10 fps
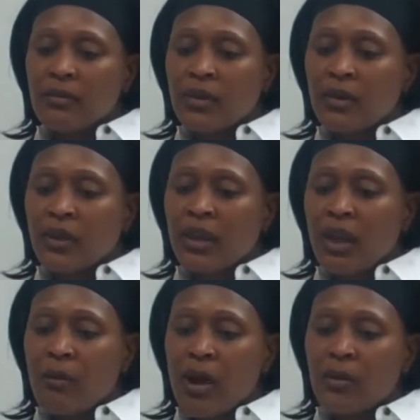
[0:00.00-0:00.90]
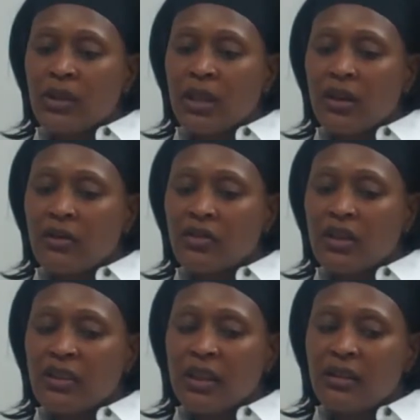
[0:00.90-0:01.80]
you know, they came out with the energy
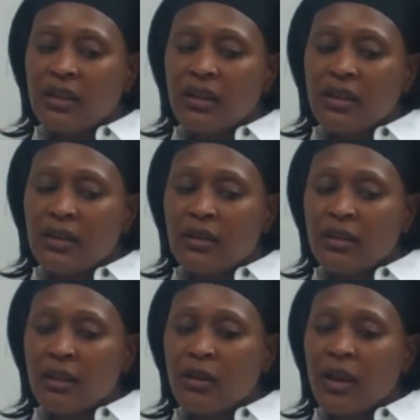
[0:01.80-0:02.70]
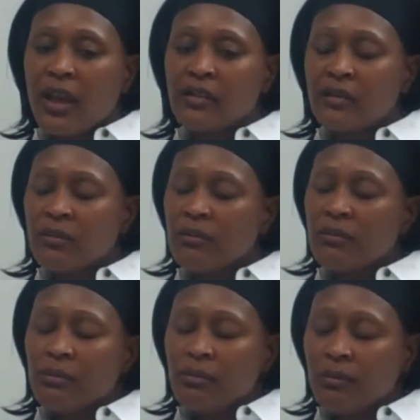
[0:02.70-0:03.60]
that they did and, you know, had some
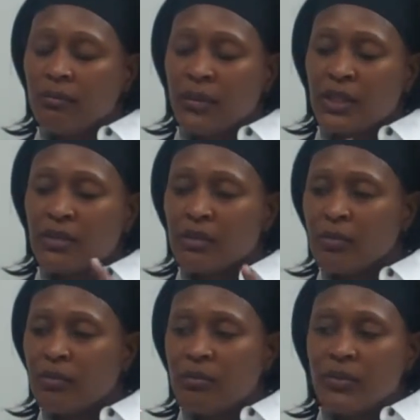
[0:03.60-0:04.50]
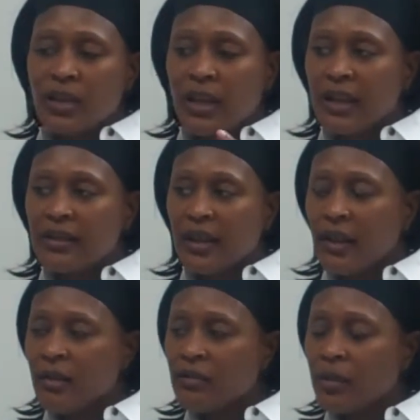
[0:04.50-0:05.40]
mental
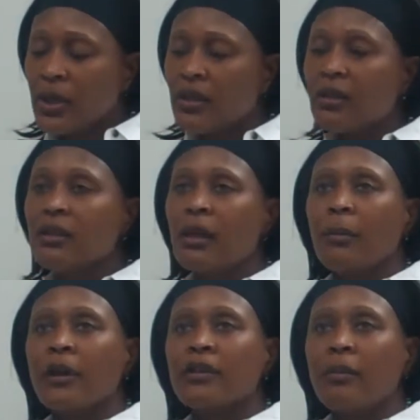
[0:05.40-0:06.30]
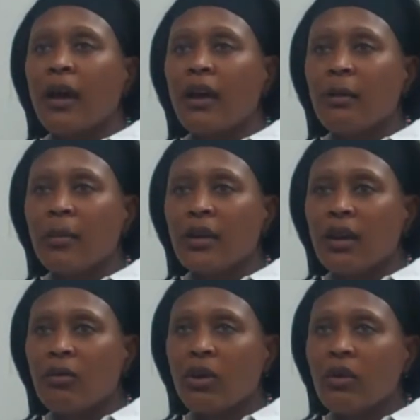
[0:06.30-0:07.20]
letdowns, but they picked it back up and
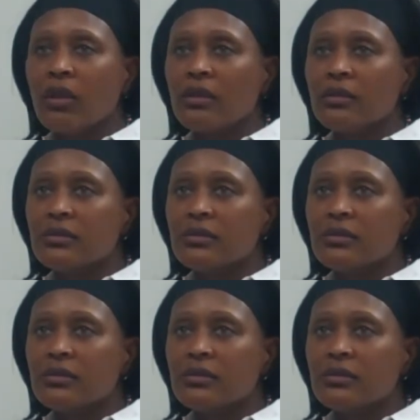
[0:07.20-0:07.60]
kept rolling.